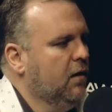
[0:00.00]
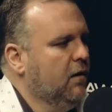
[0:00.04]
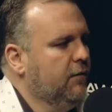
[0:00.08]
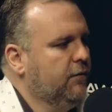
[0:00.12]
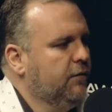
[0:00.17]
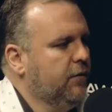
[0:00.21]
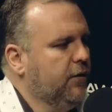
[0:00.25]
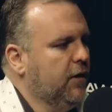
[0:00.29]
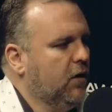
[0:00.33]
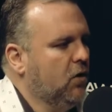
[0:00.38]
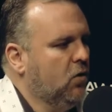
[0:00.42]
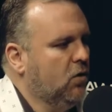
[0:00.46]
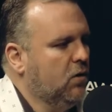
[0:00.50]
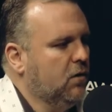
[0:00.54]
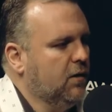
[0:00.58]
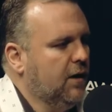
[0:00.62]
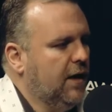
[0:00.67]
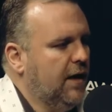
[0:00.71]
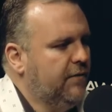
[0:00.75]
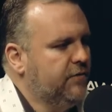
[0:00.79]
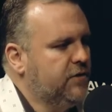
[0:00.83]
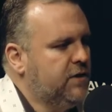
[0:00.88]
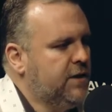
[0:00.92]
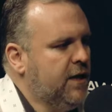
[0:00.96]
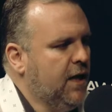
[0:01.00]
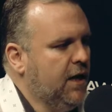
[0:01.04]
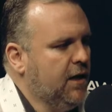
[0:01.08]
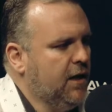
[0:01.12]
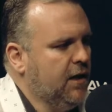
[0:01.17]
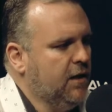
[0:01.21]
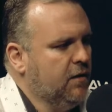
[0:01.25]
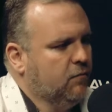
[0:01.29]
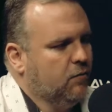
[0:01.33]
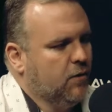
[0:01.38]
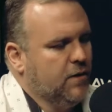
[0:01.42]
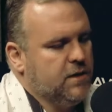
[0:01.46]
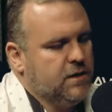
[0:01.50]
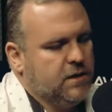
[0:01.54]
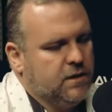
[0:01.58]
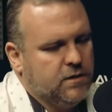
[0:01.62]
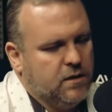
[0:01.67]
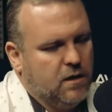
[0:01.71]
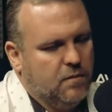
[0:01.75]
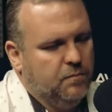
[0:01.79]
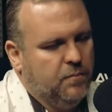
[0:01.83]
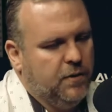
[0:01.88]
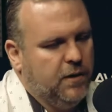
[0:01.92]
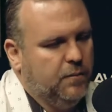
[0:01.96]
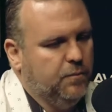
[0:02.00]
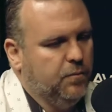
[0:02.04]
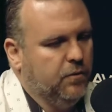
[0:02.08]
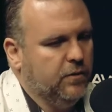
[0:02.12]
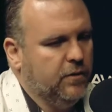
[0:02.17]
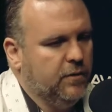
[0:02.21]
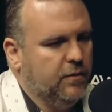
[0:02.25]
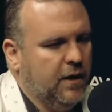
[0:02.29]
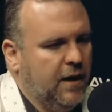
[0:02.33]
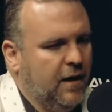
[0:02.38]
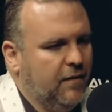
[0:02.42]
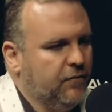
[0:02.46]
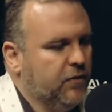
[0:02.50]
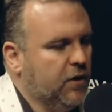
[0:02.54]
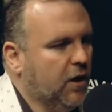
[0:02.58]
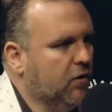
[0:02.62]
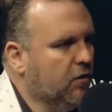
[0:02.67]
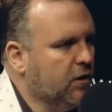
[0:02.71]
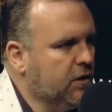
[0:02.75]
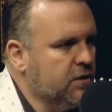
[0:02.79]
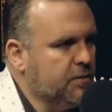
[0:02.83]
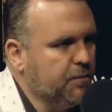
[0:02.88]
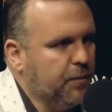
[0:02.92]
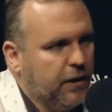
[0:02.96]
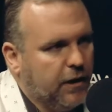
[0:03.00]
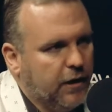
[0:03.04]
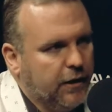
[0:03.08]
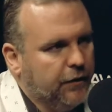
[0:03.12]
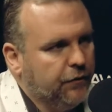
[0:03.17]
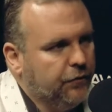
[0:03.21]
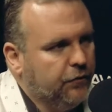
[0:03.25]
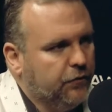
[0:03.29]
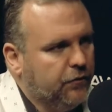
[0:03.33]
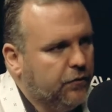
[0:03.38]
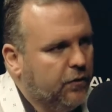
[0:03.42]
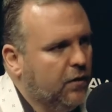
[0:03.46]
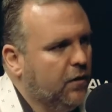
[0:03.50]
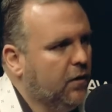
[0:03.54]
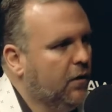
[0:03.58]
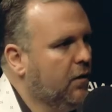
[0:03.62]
for their whole lives, taking risks on people that have no experience,